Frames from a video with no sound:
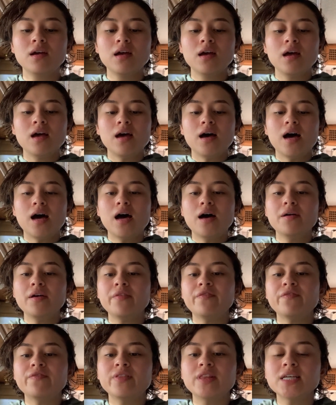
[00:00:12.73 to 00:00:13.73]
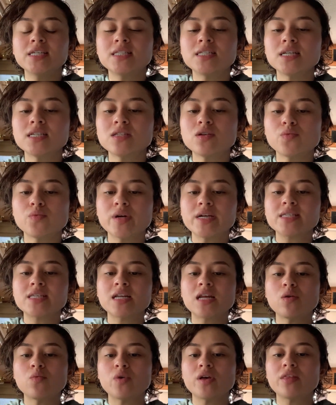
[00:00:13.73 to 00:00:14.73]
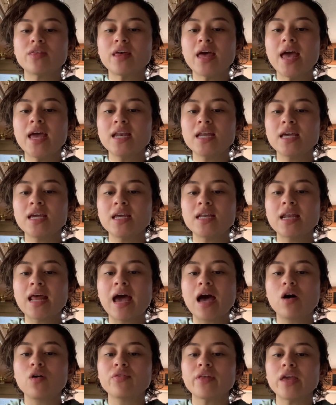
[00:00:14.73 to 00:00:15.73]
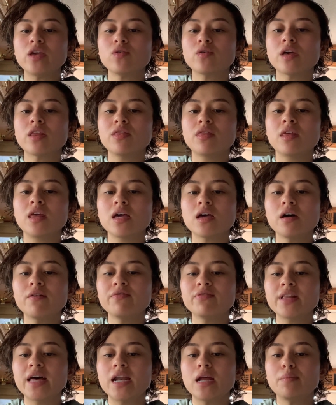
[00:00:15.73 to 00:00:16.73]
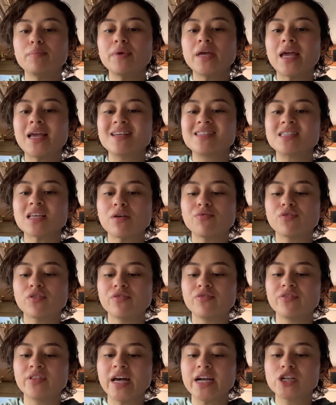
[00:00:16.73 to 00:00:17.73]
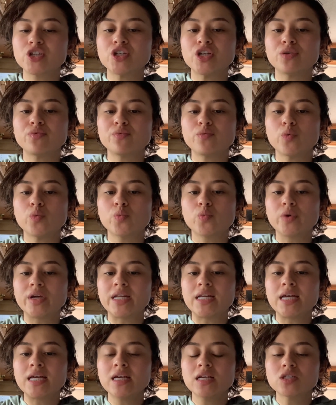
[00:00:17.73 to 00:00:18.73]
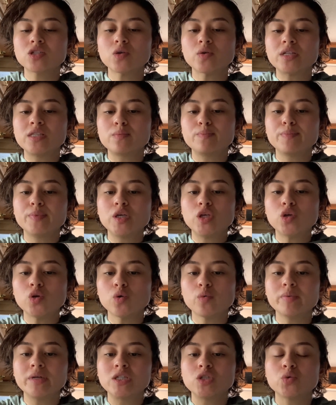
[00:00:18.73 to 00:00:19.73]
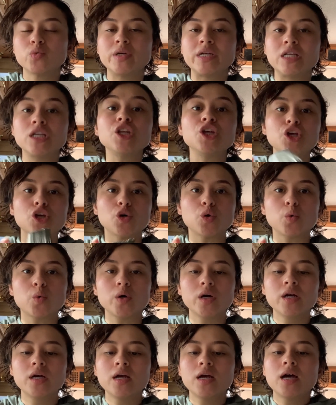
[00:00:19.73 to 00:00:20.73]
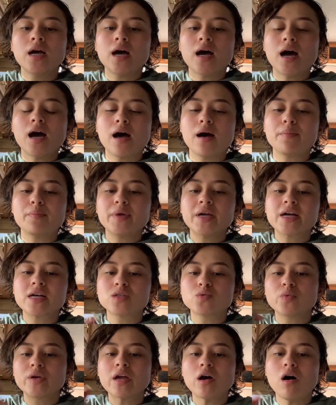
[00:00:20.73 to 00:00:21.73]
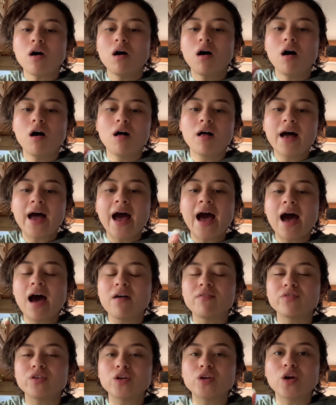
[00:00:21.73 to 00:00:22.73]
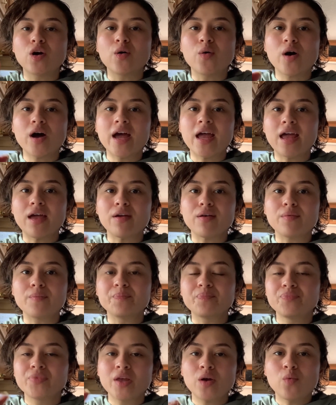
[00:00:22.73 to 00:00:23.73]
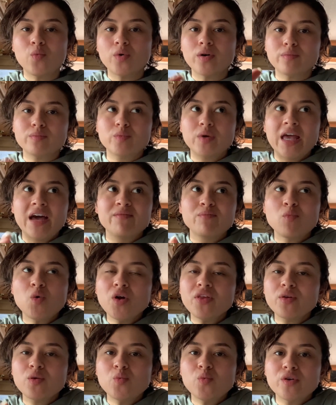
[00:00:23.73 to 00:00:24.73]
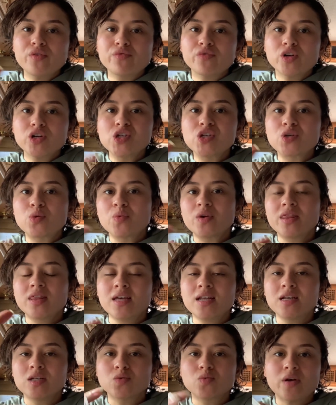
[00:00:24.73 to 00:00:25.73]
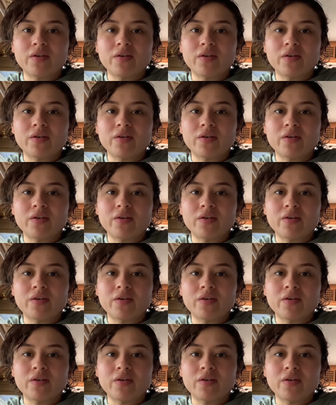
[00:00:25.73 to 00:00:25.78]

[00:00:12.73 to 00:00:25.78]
If this doesn't resonate with any noun that you can think of, let it be a self-reflection reading, so it's you between you. Because we all have, we have more than one version within us.